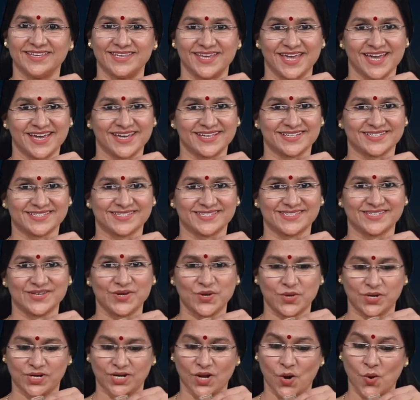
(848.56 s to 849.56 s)
Yes.
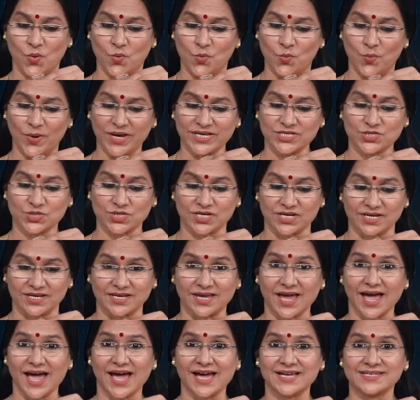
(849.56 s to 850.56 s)
Now, which
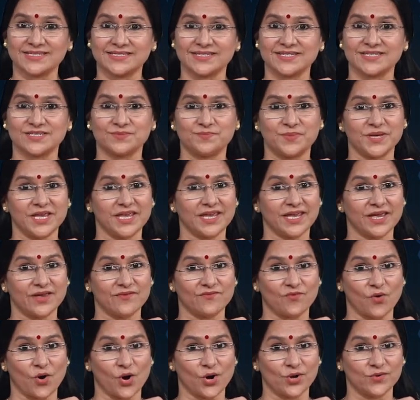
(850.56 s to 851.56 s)
gas is being
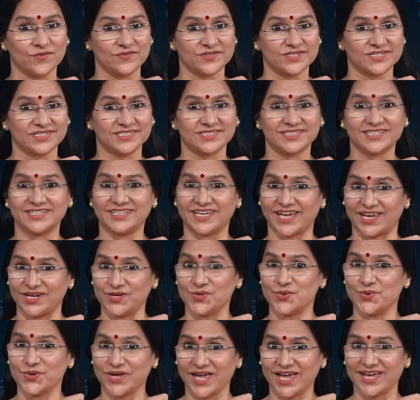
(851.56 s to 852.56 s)
evolved?
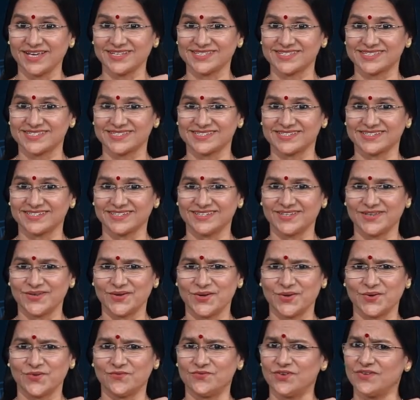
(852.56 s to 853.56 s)
Can you guess?
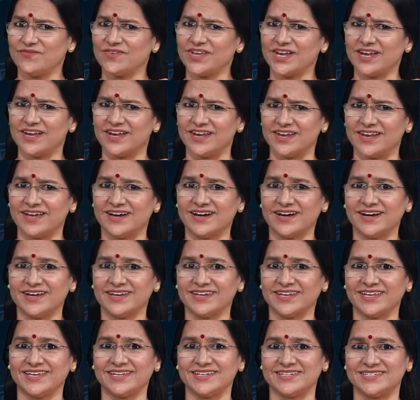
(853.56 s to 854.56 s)
We will
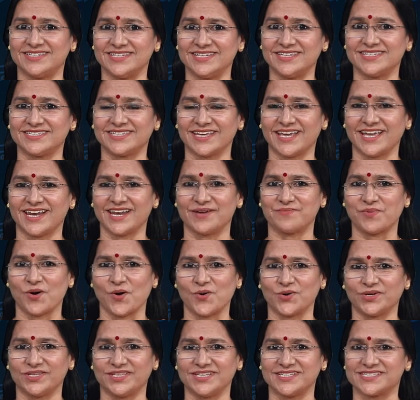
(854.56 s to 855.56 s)
learn in detail
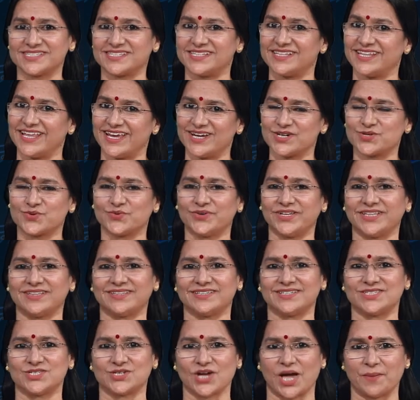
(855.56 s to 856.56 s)
about this later
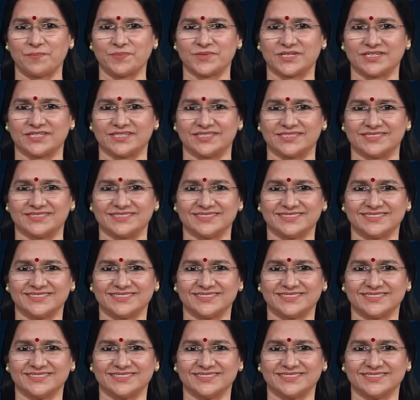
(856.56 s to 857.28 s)
in the chapter.